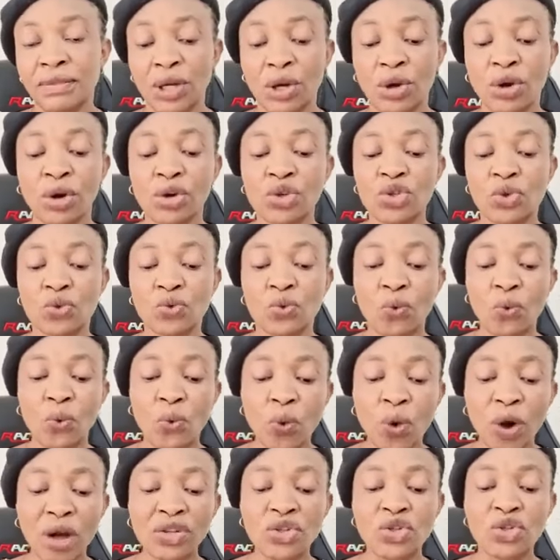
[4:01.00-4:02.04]
Because
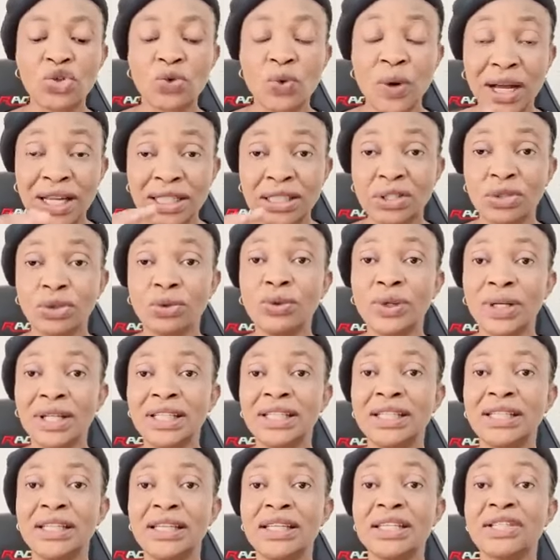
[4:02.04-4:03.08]
what you are
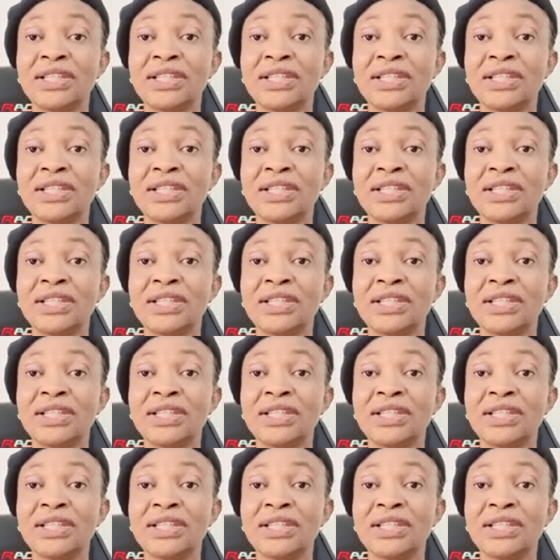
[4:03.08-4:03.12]
doing